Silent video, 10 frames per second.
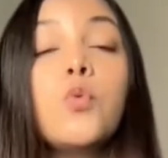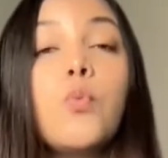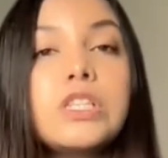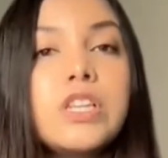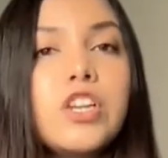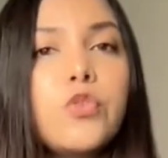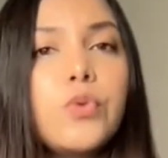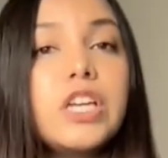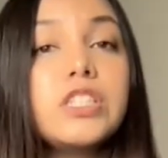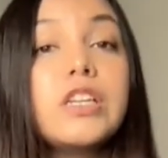Western
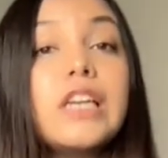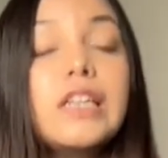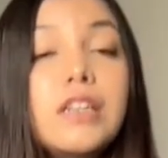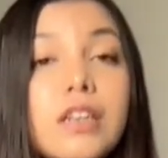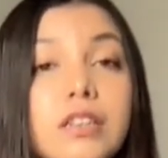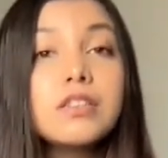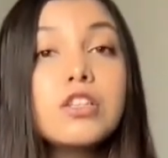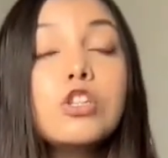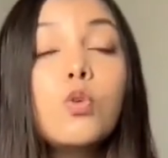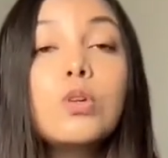educated
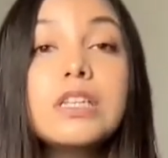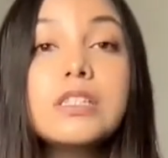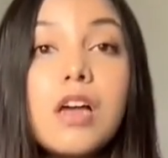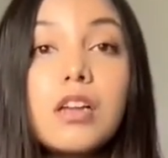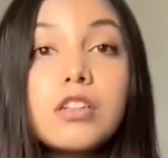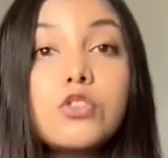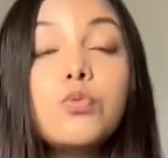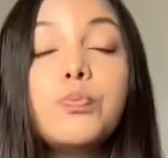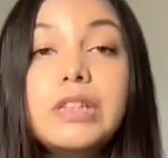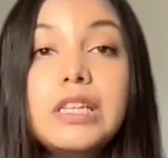Indians slowly started
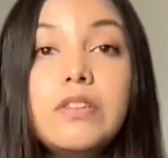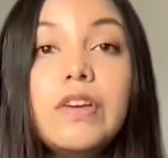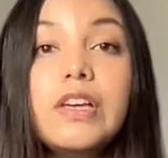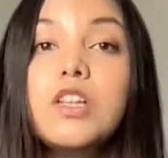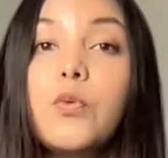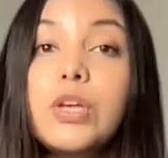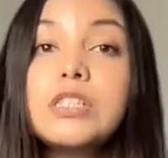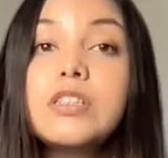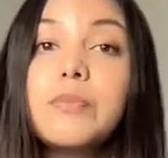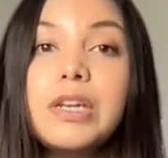to believe in the
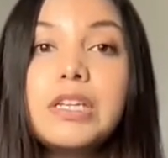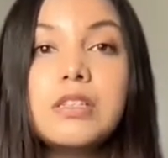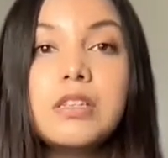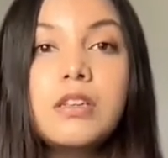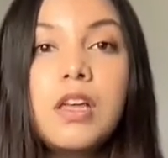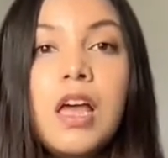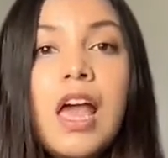Western medicine